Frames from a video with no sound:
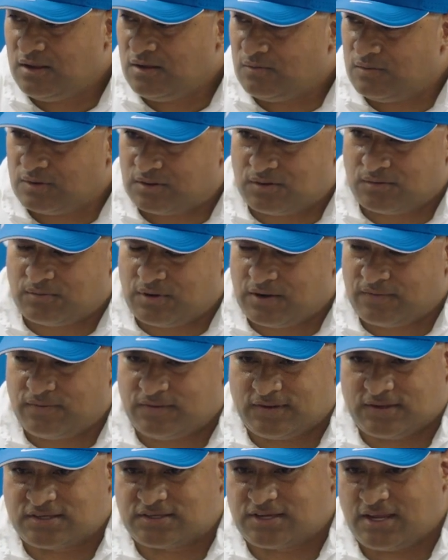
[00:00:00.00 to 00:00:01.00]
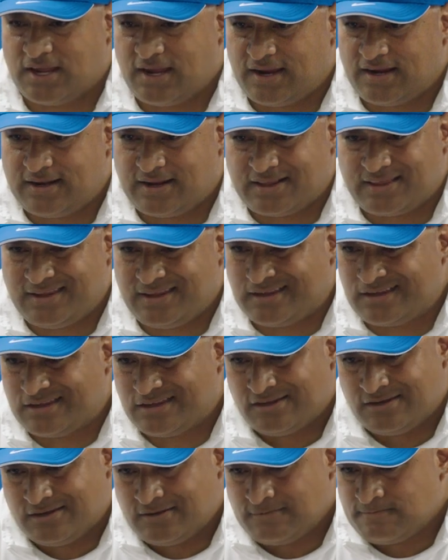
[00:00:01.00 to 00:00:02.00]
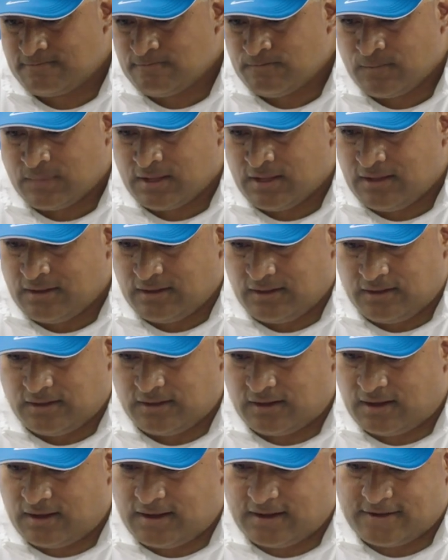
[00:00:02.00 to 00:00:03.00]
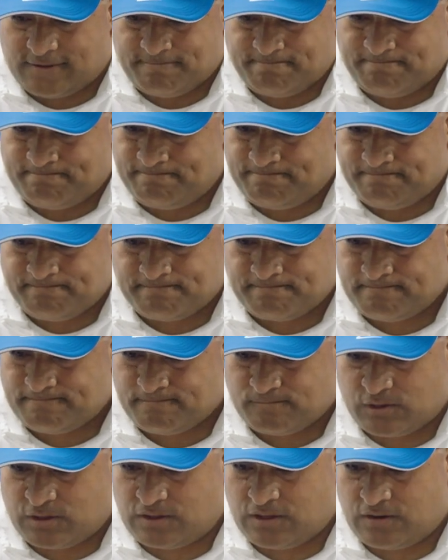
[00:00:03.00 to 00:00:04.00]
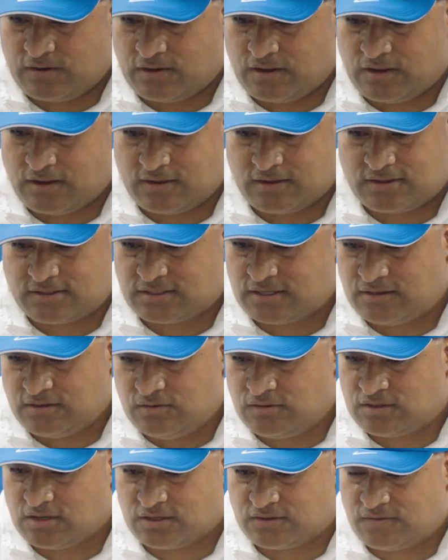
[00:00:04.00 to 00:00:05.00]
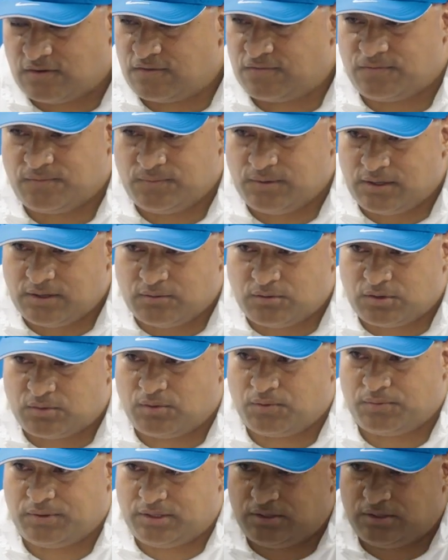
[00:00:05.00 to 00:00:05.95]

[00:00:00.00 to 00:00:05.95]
with the ref on the side. And I think, Southern Utah is very familiar with what we